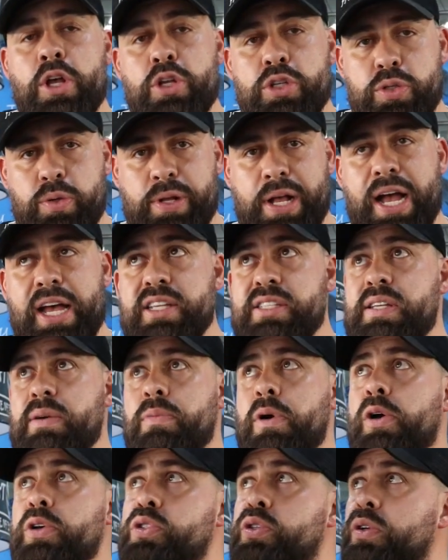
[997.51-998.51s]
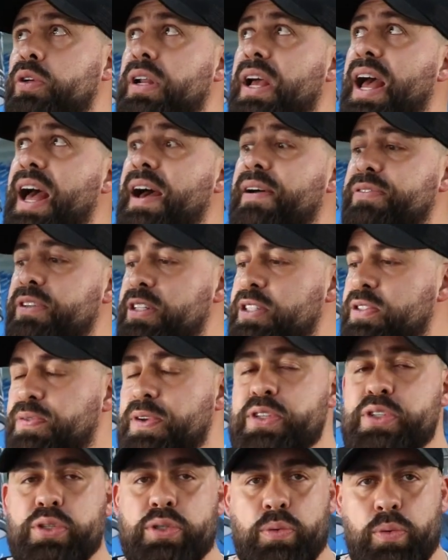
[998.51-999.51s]
So guys, I'm also gonna have these
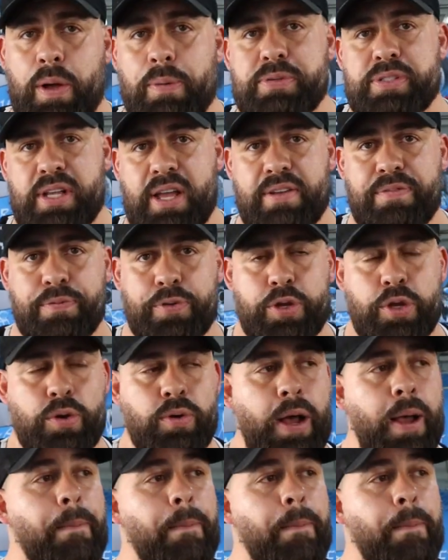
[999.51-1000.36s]
fish on the website for you.